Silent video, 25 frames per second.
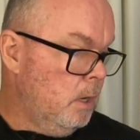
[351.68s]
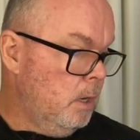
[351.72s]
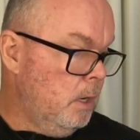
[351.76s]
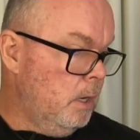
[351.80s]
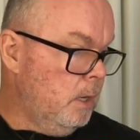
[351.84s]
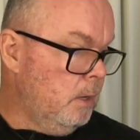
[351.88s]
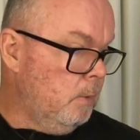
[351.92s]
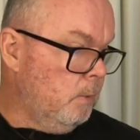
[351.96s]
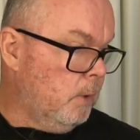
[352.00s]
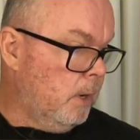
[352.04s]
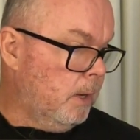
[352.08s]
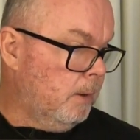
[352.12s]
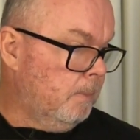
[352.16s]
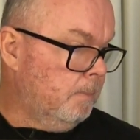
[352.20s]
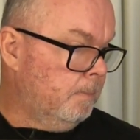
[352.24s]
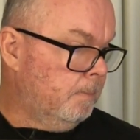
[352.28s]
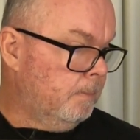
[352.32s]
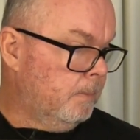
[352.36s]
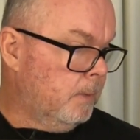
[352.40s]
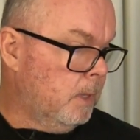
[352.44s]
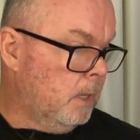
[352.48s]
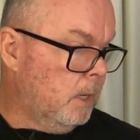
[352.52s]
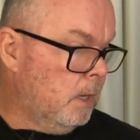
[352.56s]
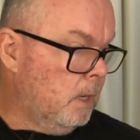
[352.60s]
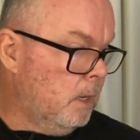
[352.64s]
Anyway,
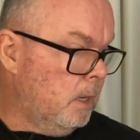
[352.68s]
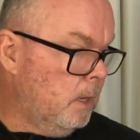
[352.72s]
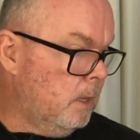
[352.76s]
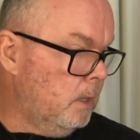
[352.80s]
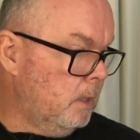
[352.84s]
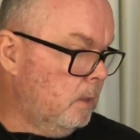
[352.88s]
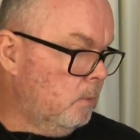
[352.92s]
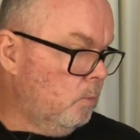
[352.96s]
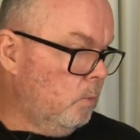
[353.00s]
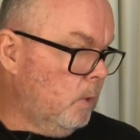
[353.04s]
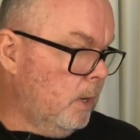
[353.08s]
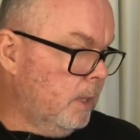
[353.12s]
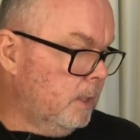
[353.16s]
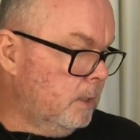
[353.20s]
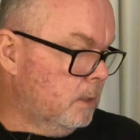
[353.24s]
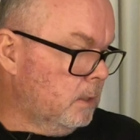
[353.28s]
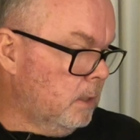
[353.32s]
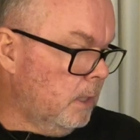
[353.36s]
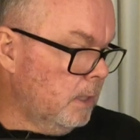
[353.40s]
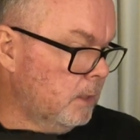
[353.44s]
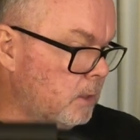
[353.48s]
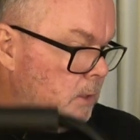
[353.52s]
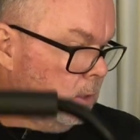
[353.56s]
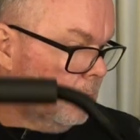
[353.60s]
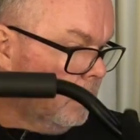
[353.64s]
it weighs
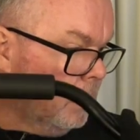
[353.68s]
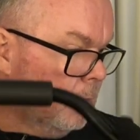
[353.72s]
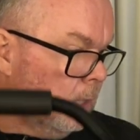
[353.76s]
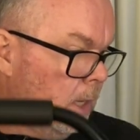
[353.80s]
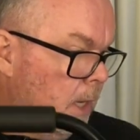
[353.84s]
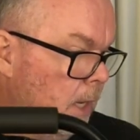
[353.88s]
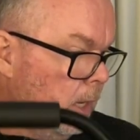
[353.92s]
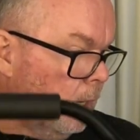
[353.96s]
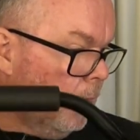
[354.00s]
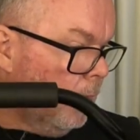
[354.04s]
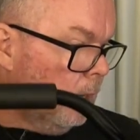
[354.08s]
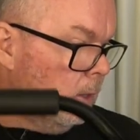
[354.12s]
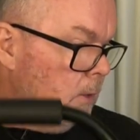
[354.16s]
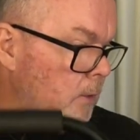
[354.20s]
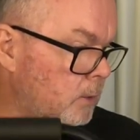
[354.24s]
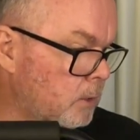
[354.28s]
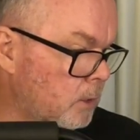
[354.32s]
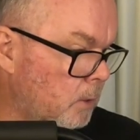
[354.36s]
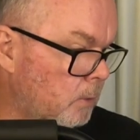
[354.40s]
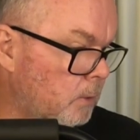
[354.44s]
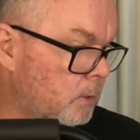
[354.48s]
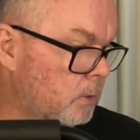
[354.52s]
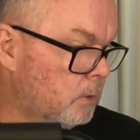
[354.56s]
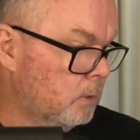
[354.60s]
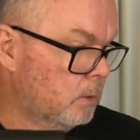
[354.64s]
less than a kilo,
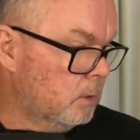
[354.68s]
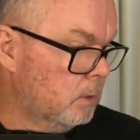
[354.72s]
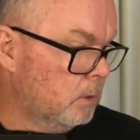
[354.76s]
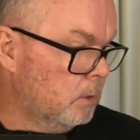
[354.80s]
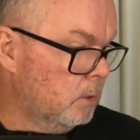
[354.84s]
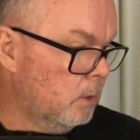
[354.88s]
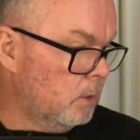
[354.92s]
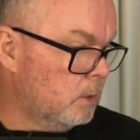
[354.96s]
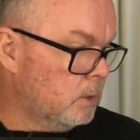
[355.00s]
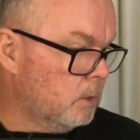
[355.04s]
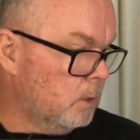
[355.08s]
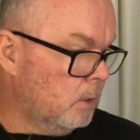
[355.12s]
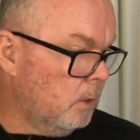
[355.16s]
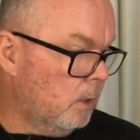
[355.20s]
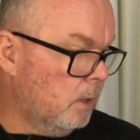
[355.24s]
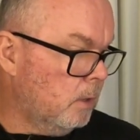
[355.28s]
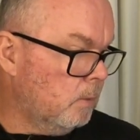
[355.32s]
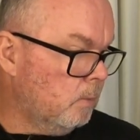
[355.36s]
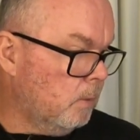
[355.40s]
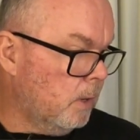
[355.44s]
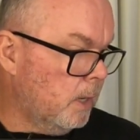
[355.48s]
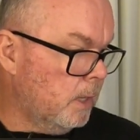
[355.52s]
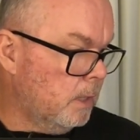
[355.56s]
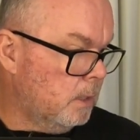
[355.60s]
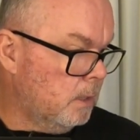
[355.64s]
so it's nice and
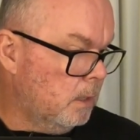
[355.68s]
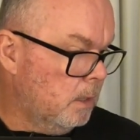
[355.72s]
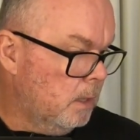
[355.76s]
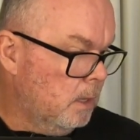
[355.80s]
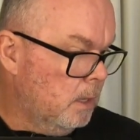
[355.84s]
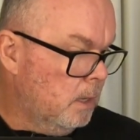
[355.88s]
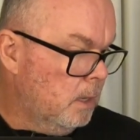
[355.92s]
lightweight.